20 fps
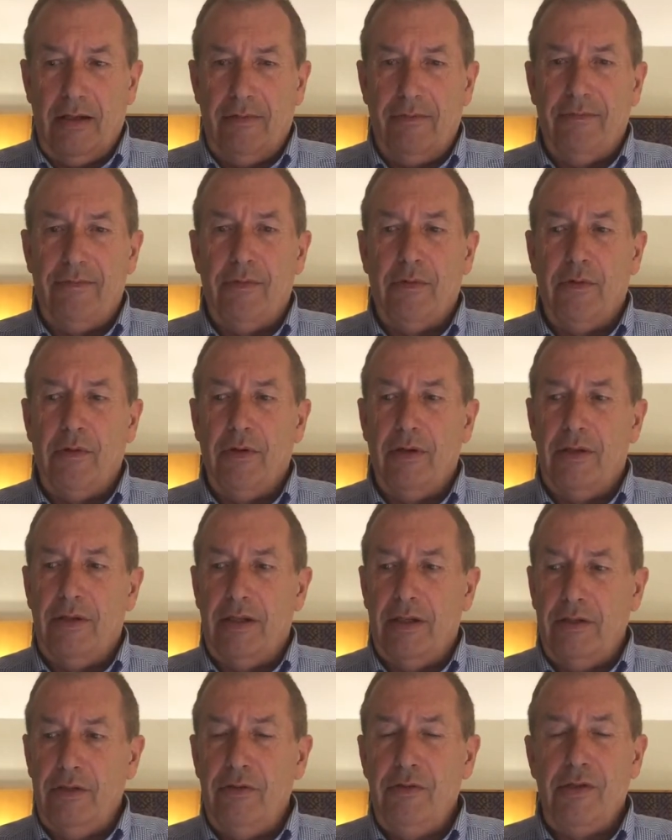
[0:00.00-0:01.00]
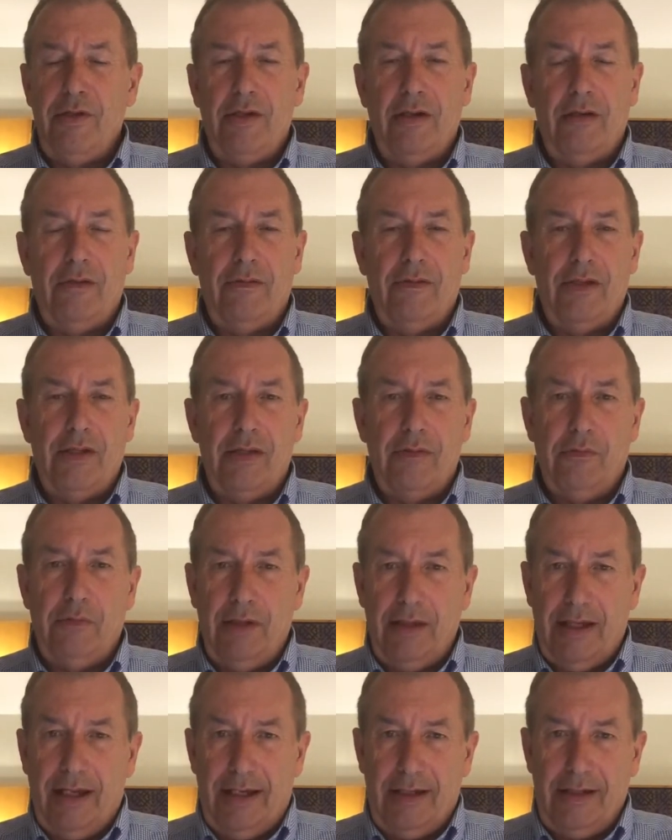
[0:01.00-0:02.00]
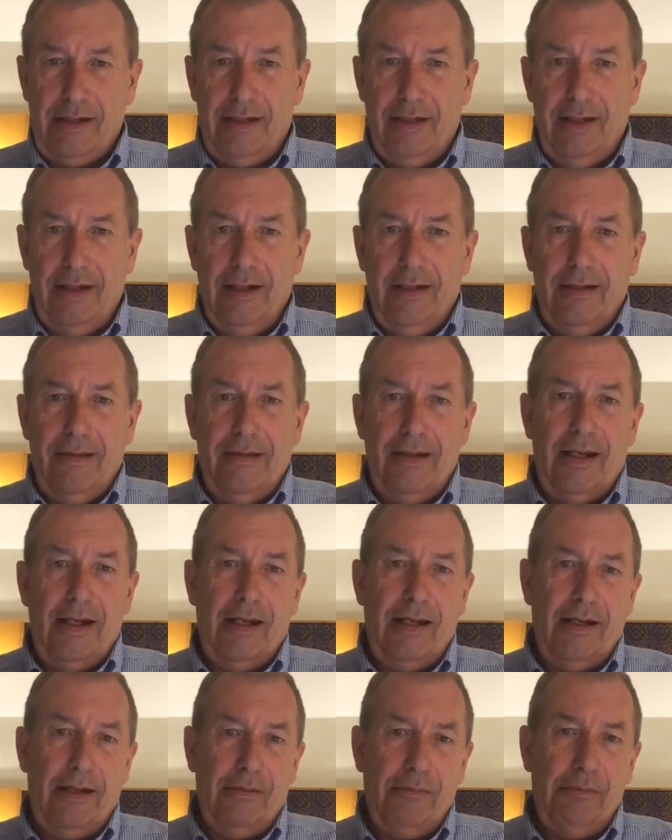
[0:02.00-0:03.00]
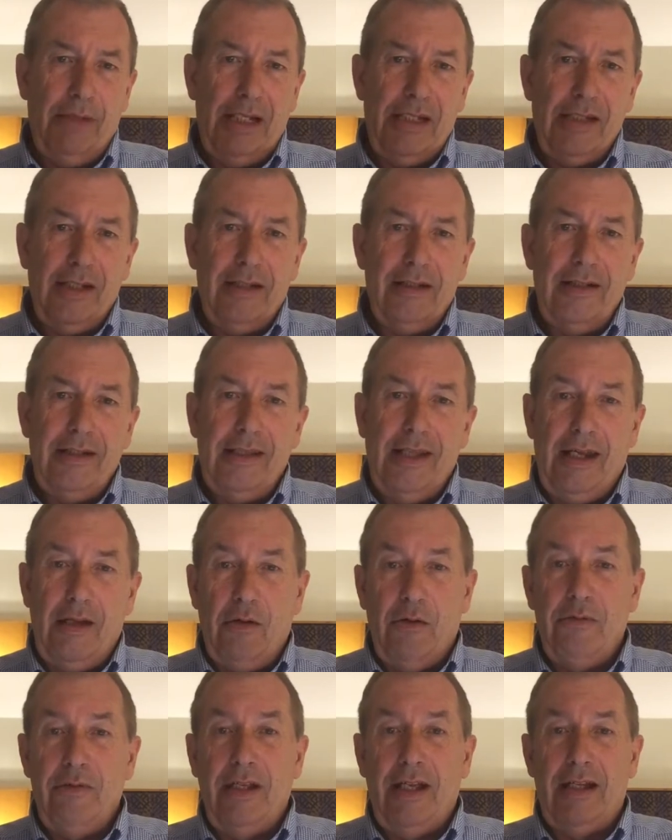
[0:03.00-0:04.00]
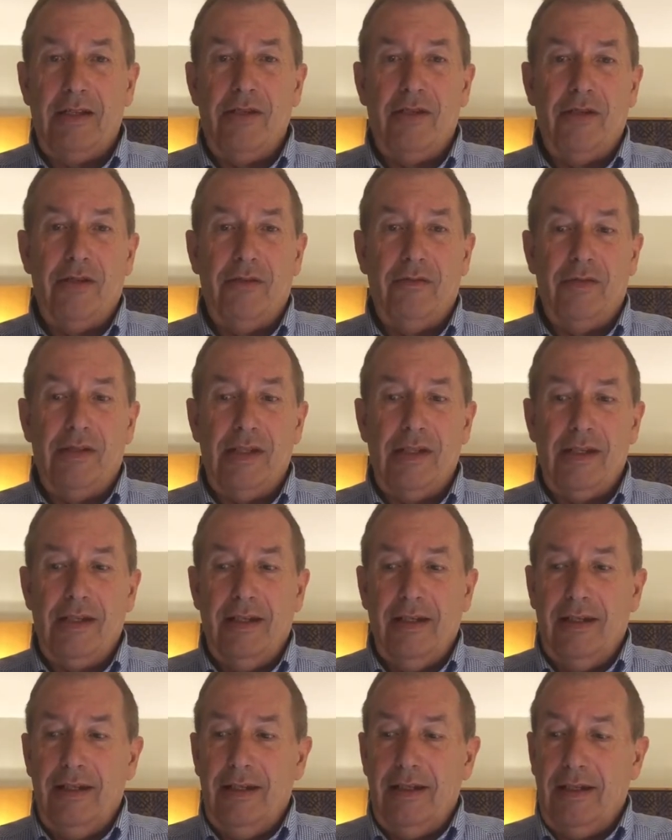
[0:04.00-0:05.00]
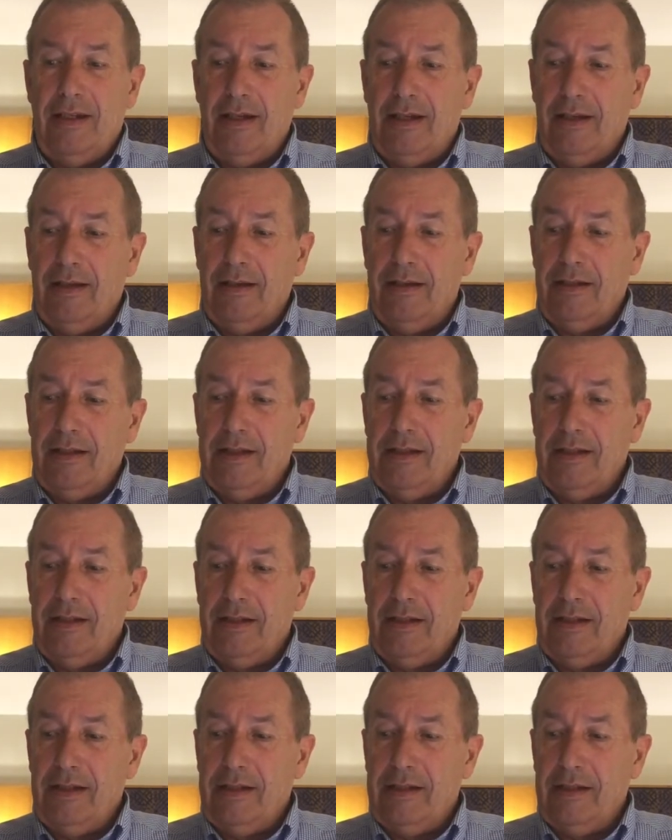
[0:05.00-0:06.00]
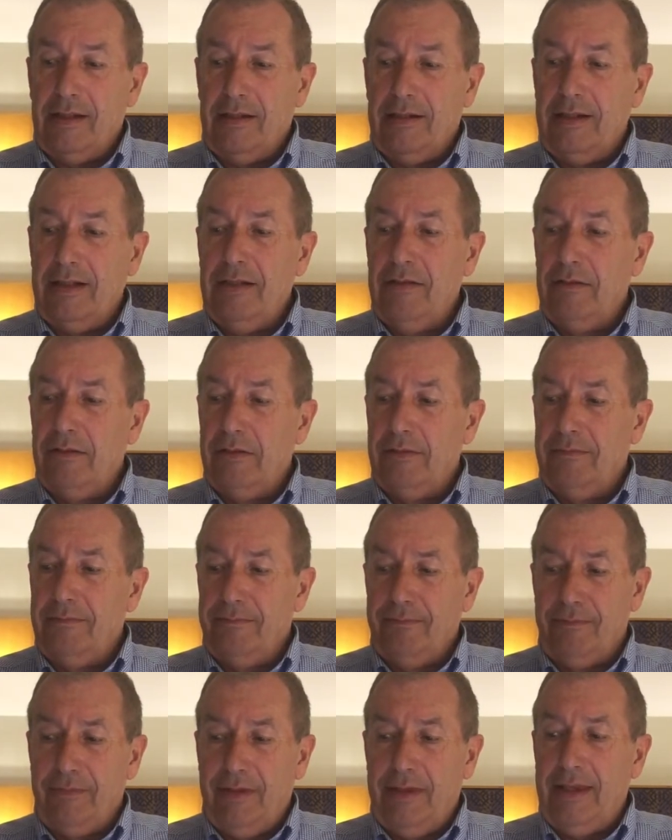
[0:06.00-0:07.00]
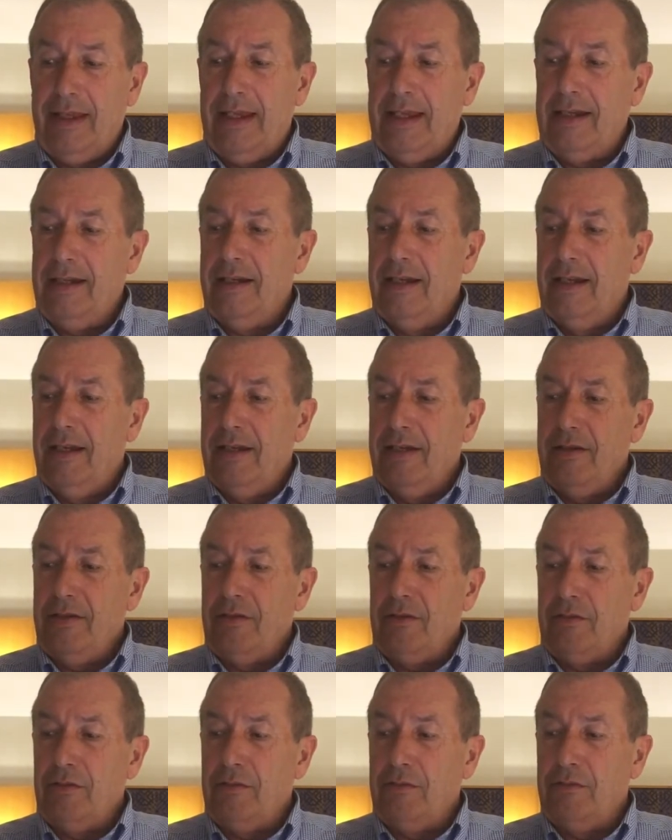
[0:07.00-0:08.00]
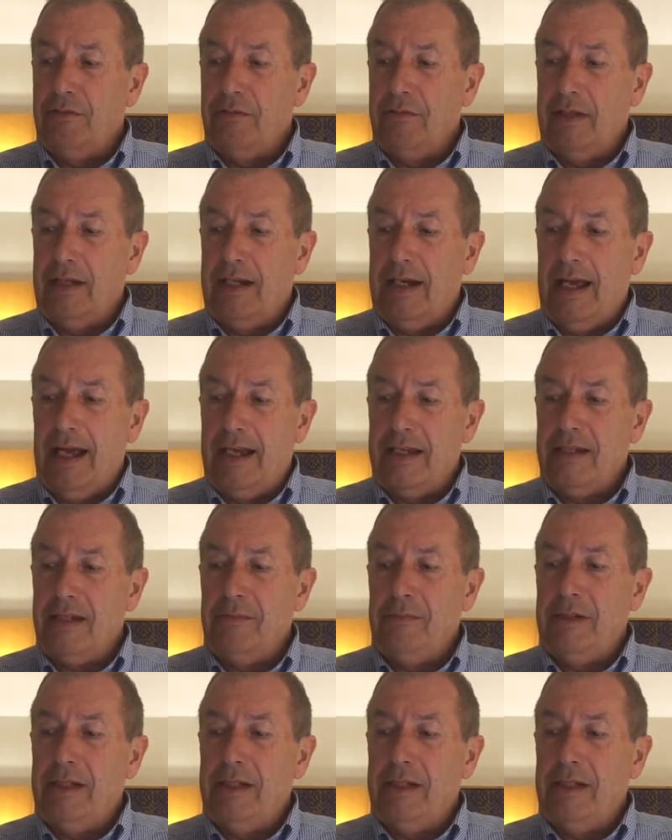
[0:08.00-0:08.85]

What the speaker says: for the new service with us. Basically, they own that service. It's a legal thing, so it has to